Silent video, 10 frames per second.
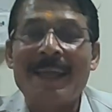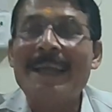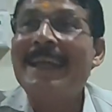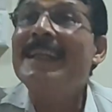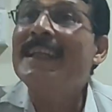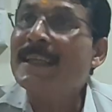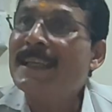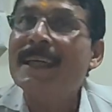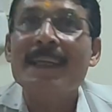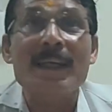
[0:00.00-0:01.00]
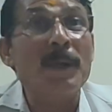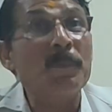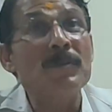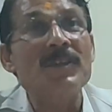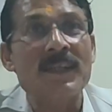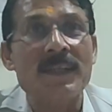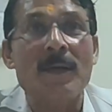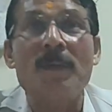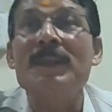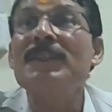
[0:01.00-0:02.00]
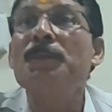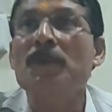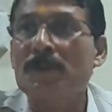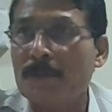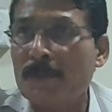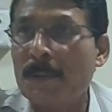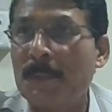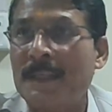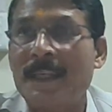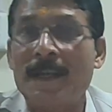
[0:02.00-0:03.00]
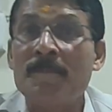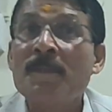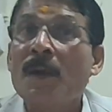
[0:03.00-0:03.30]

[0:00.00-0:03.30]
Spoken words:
Again, clinical other points are there. What is the position of the patella?